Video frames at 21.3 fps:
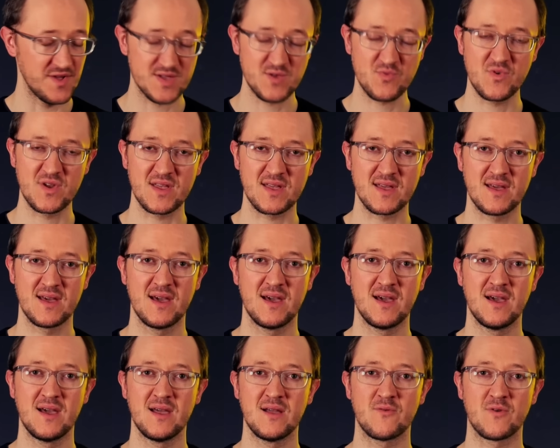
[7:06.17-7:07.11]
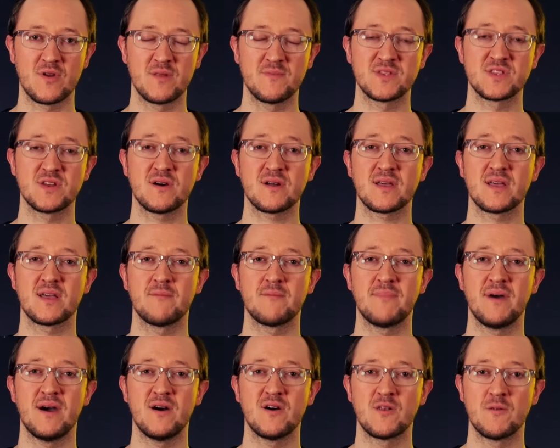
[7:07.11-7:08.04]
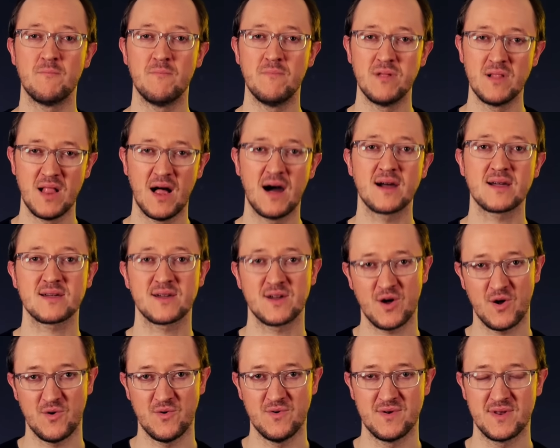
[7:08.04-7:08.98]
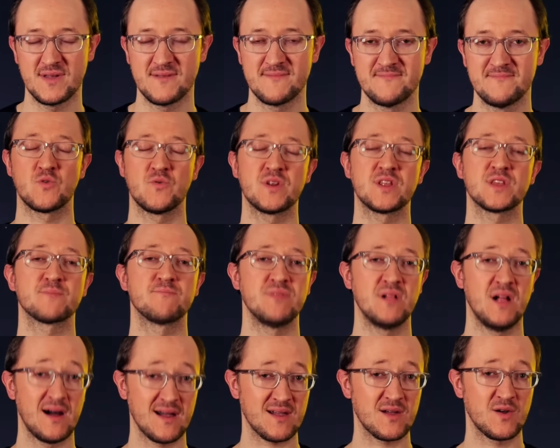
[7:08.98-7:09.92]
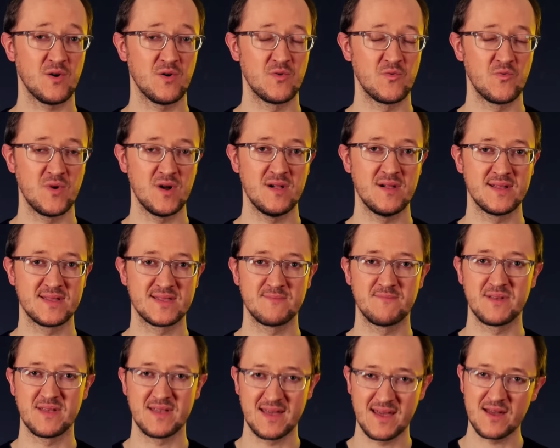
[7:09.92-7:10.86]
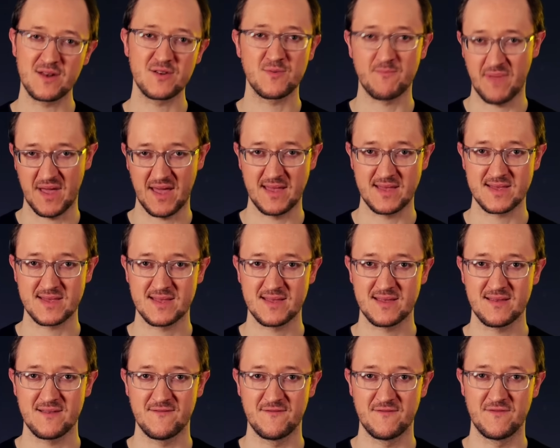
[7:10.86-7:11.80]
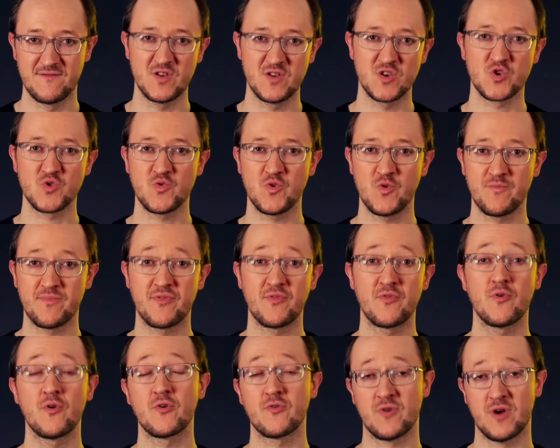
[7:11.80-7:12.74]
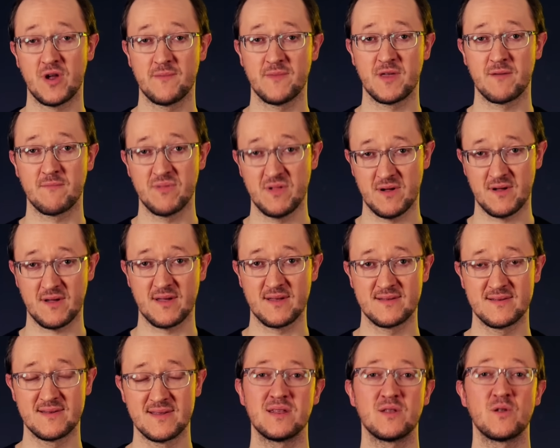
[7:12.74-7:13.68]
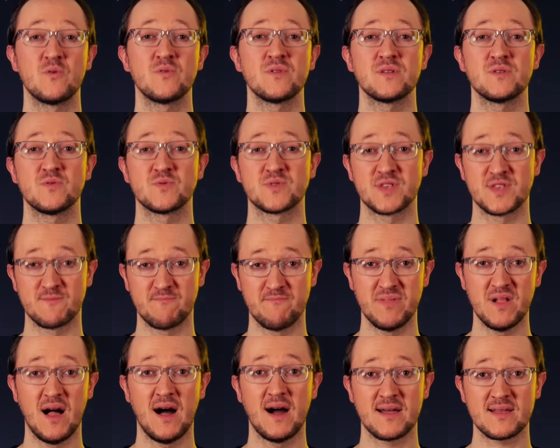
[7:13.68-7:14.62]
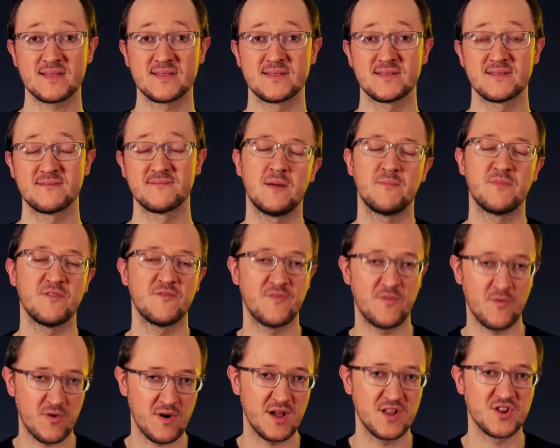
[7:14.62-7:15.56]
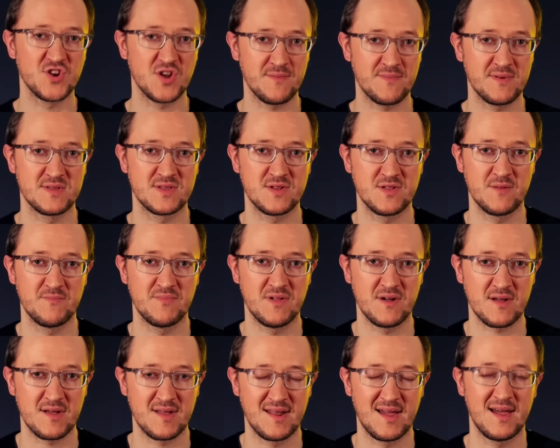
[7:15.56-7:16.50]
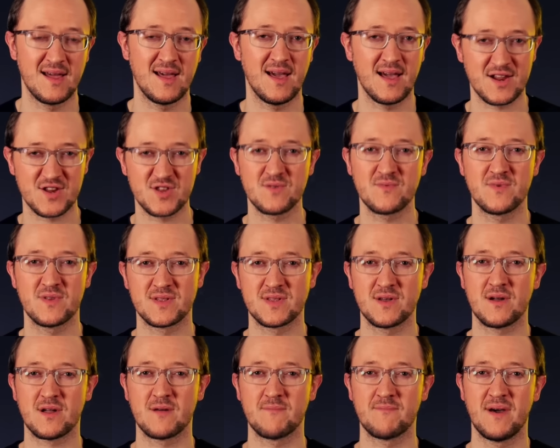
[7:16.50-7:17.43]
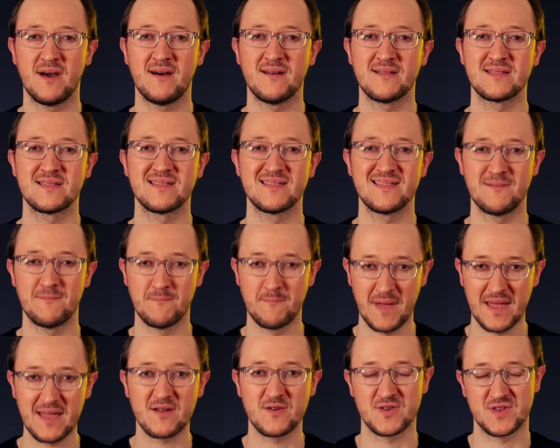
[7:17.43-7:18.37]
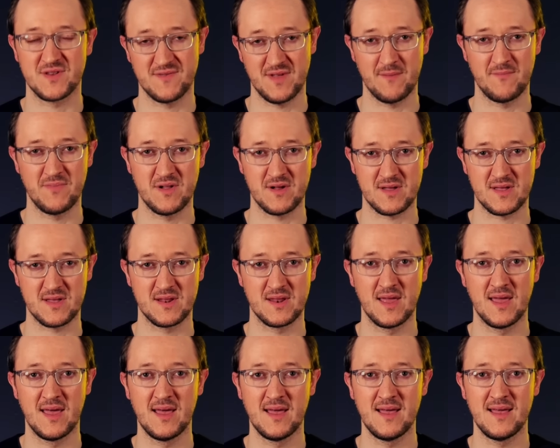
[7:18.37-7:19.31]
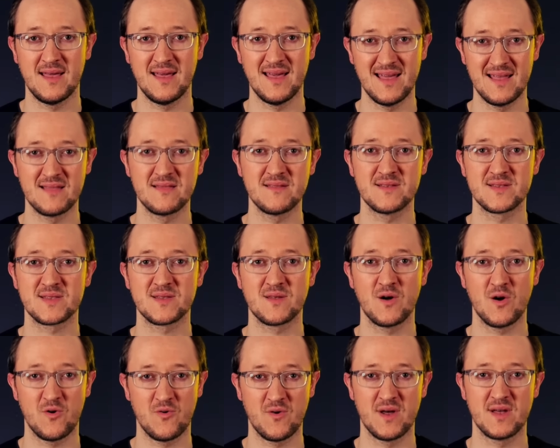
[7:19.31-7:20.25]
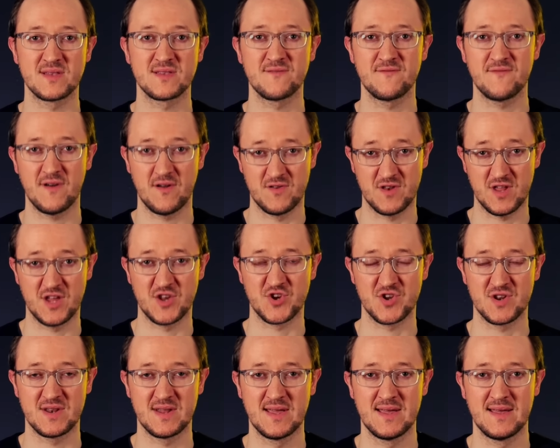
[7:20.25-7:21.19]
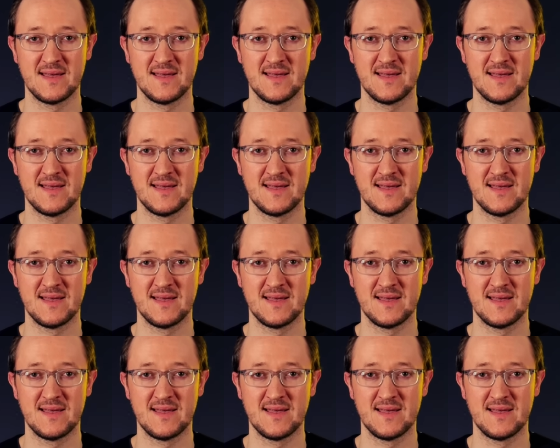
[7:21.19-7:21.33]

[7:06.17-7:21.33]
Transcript: This week, we're going to be talking about Block Code. So what is Block Code? Well, it's a beginner-based visual programming plugin, and it only uses blocks. And before I jump into the plugin, I actually want to talk about the makers of that plugin, Endless OS Foundation.